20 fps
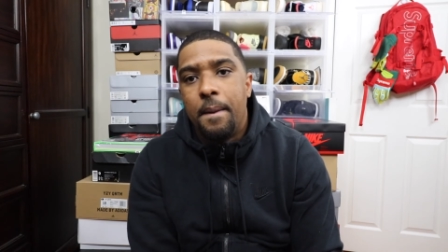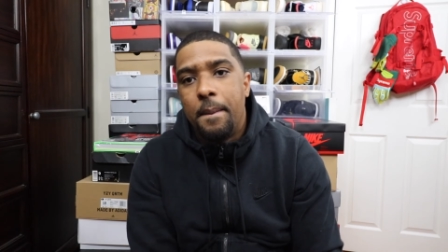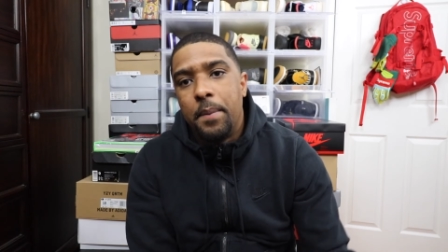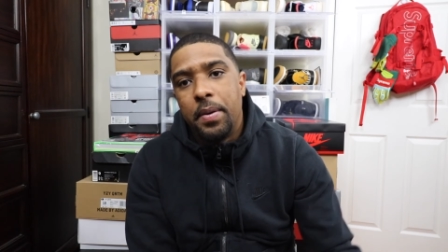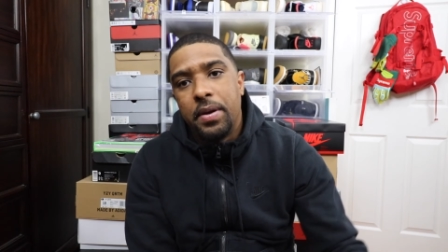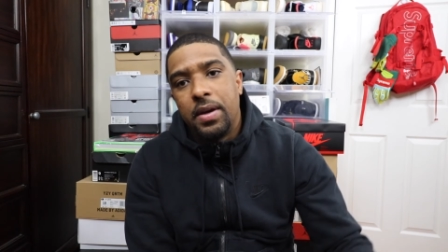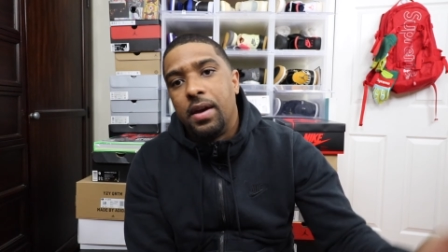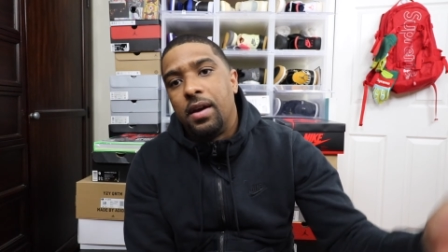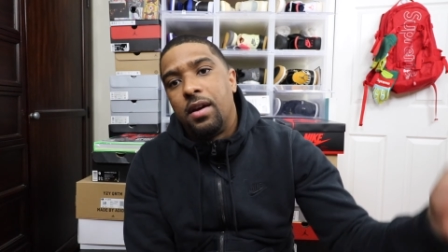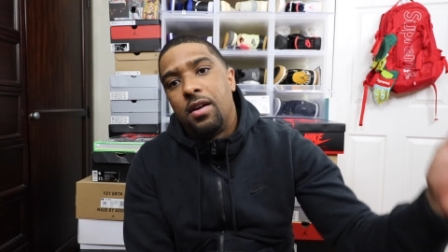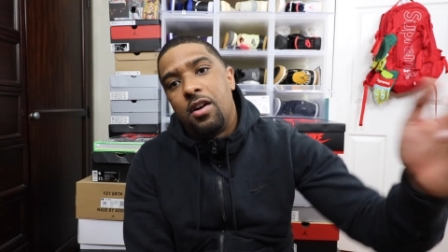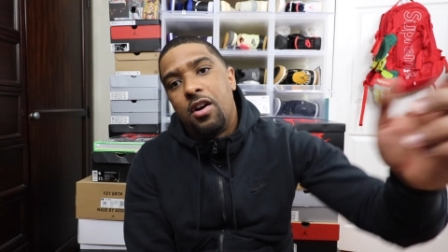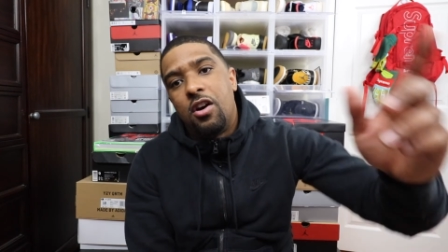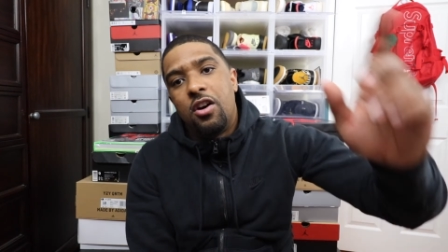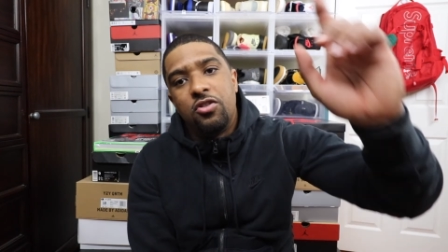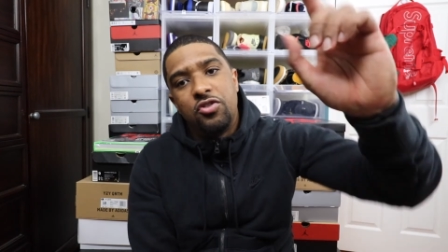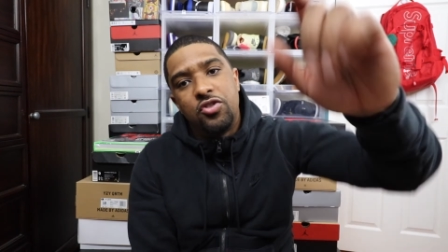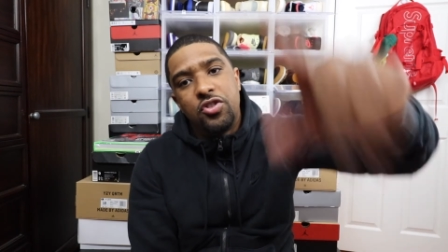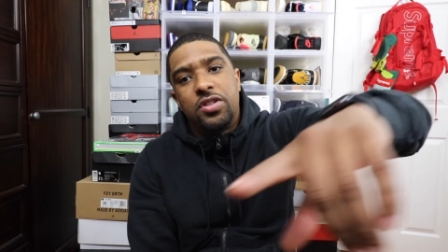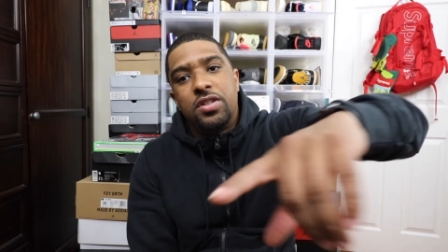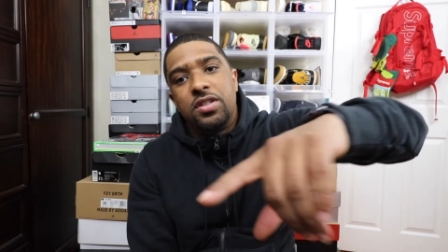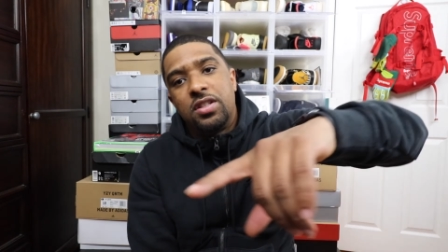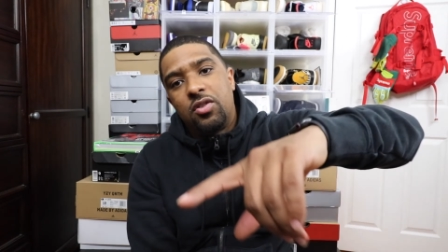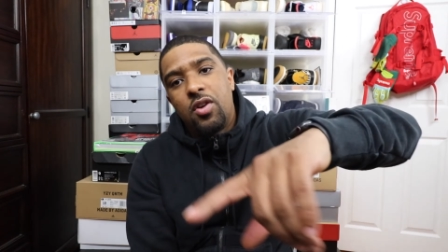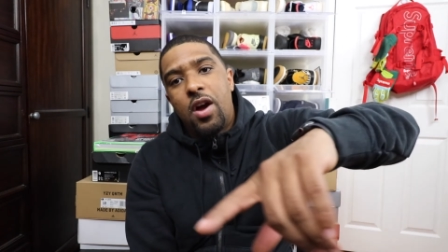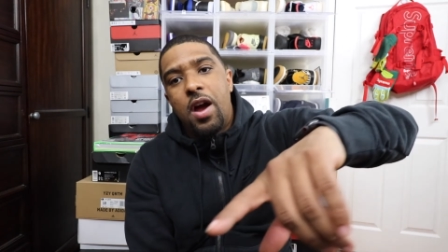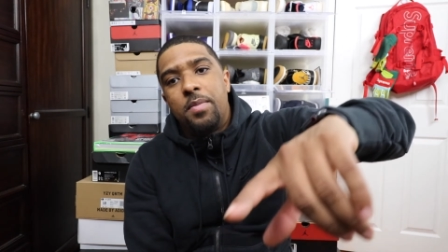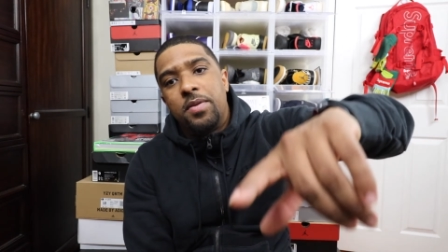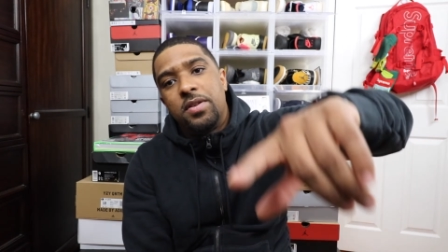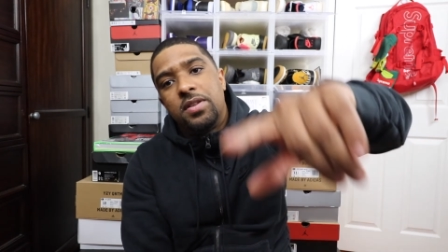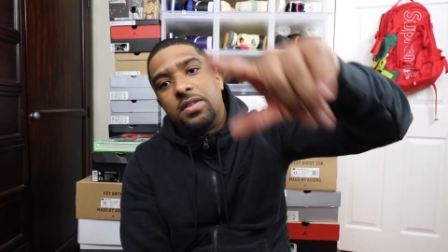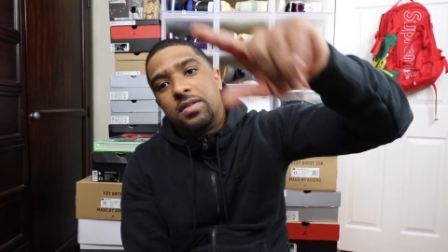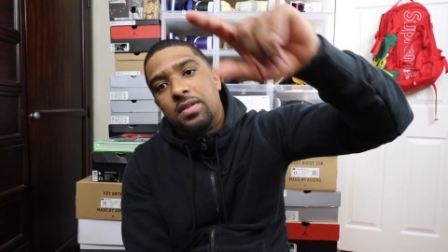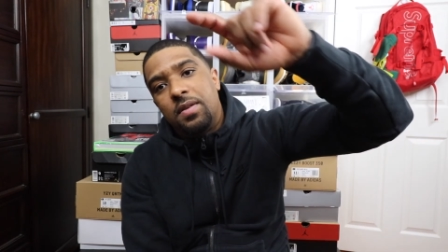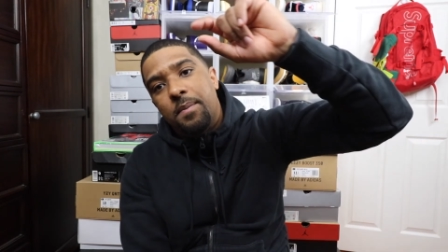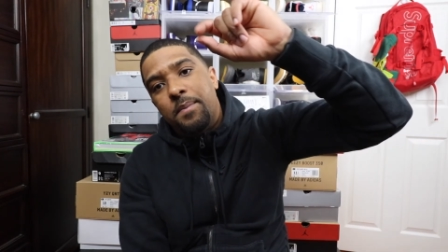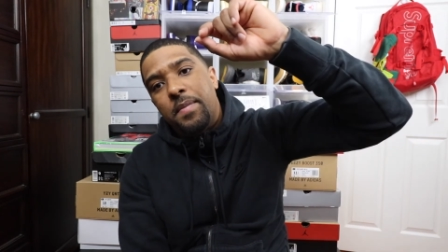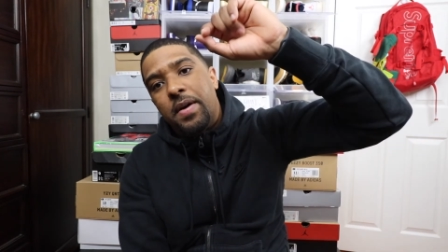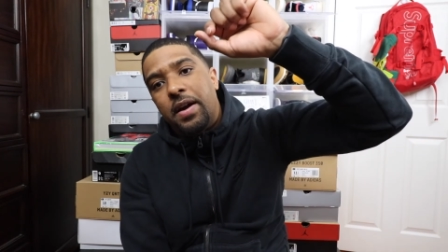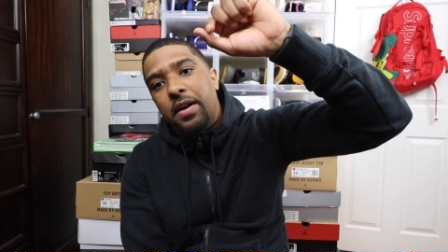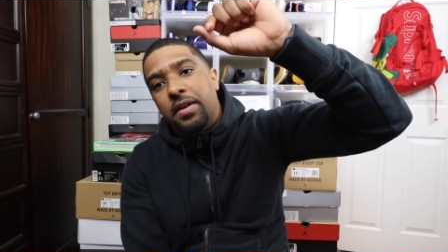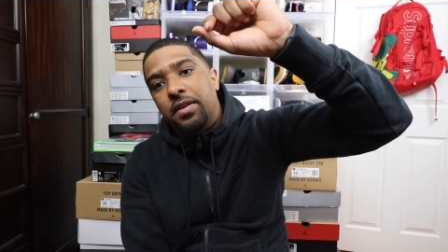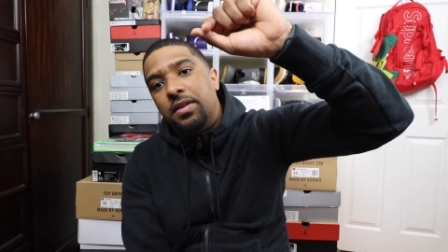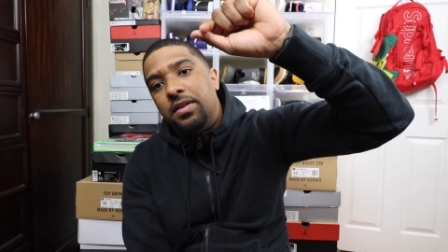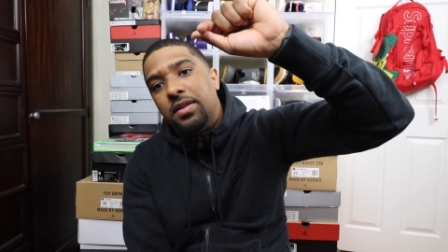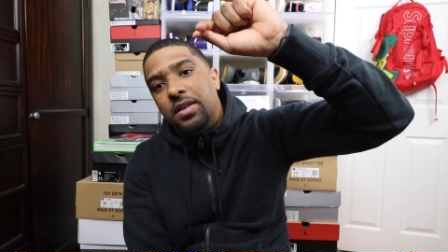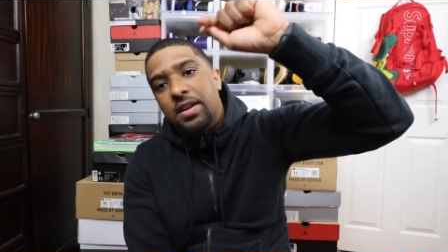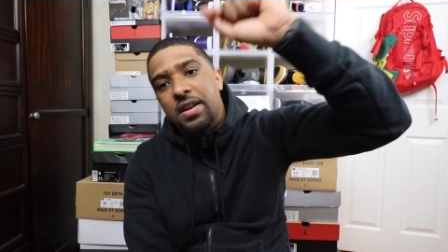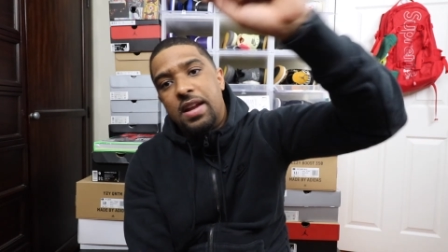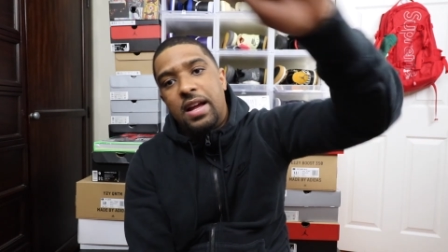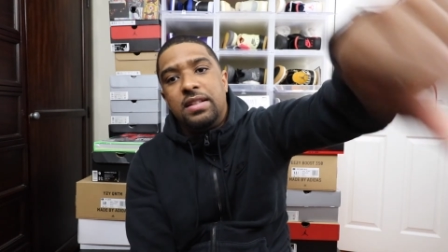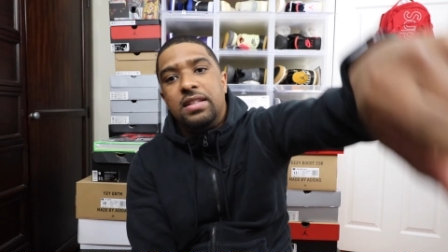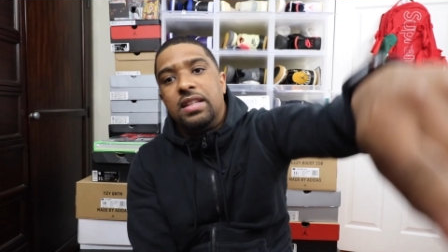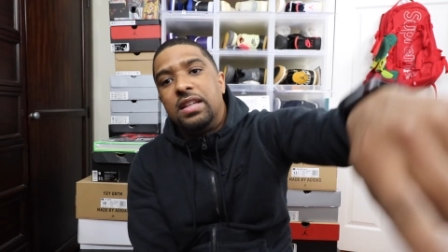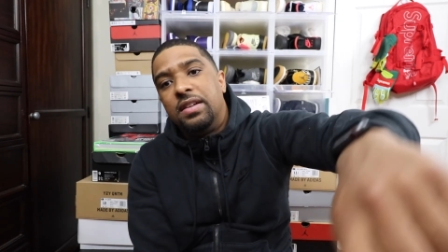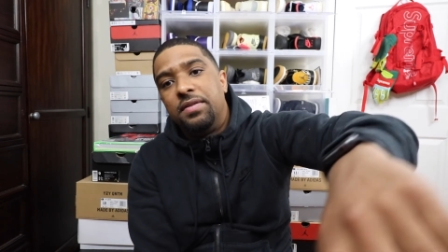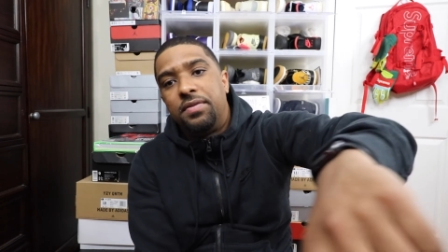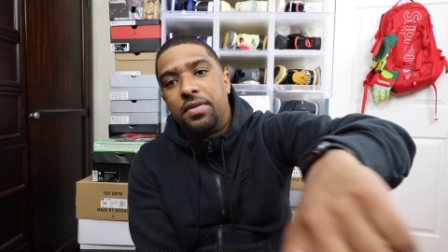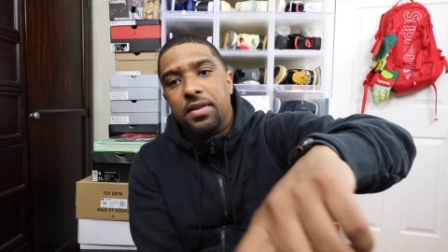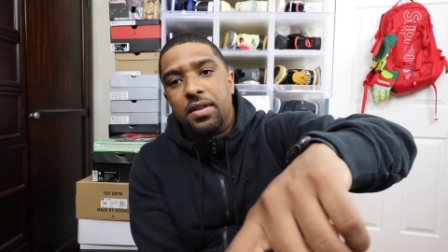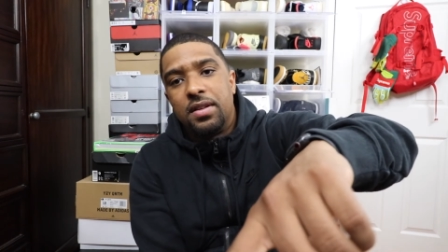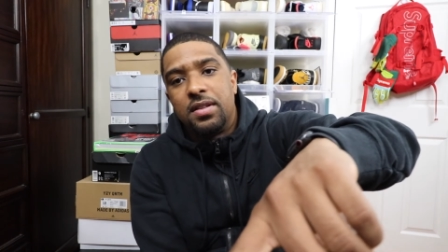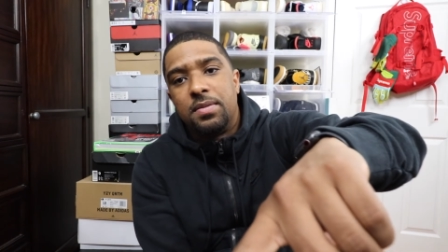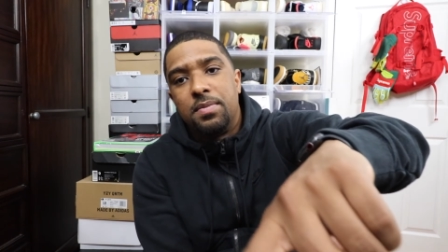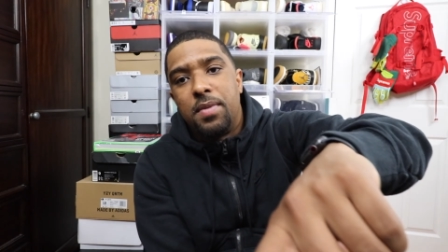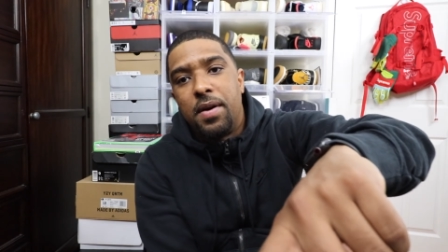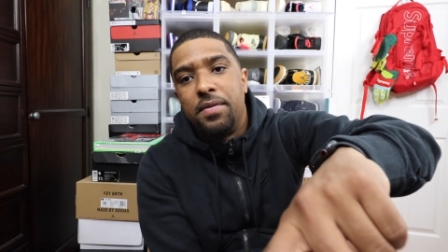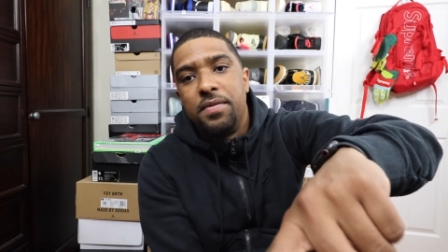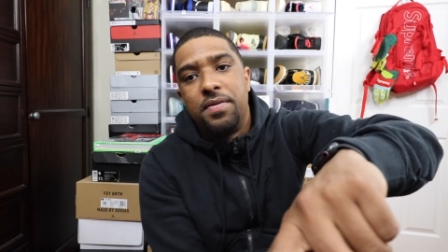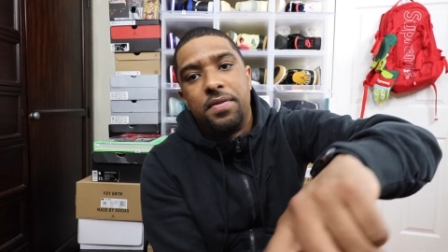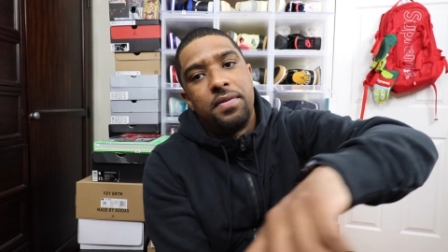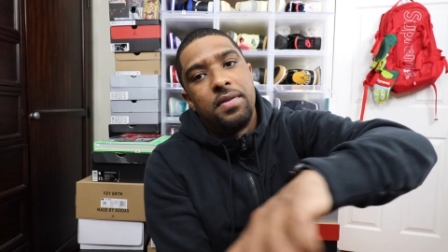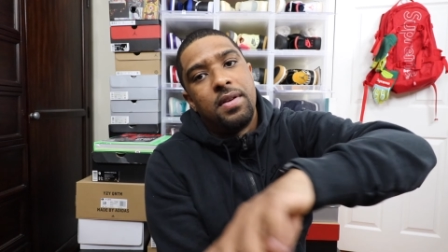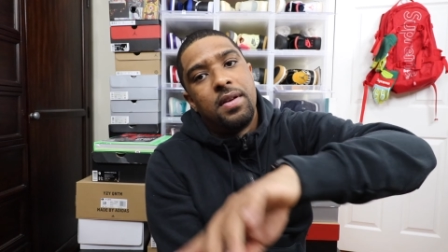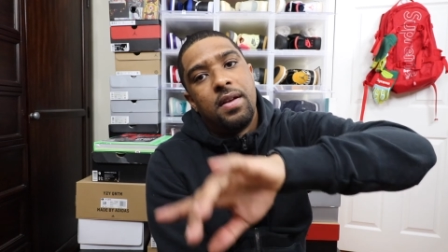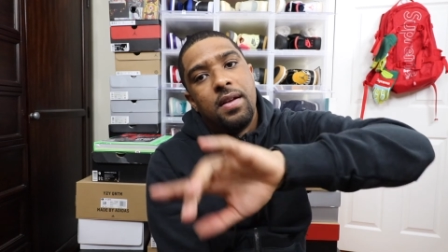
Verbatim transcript: But yeah, 100 subscribers by the 19th of this month.